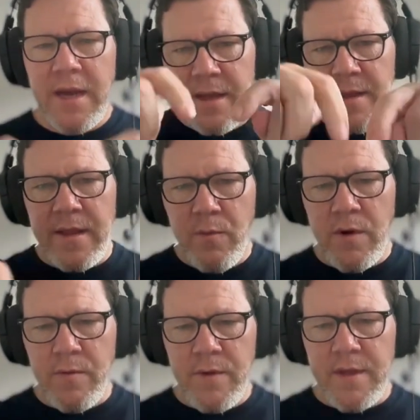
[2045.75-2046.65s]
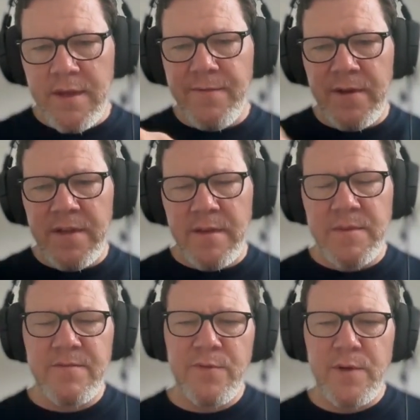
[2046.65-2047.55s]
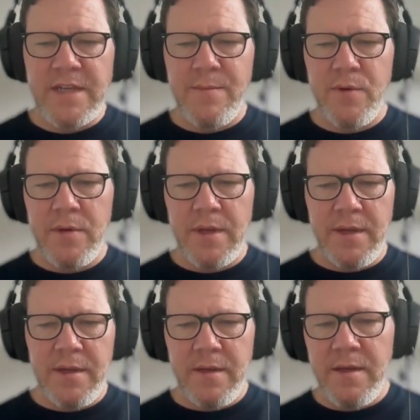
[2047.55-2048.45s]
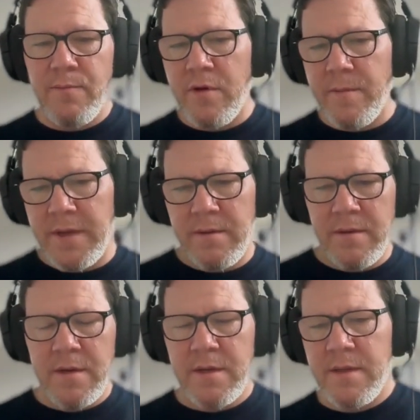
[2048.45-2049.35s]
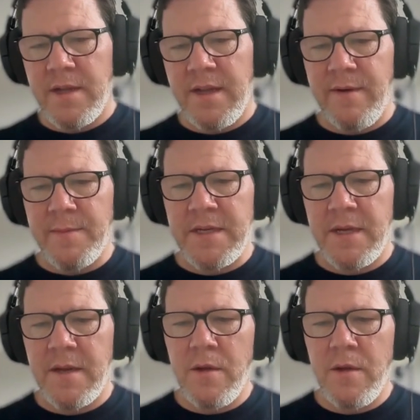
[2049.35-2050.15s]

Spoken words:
And then they work with the different teams, for example, in deployment on the DevOps side,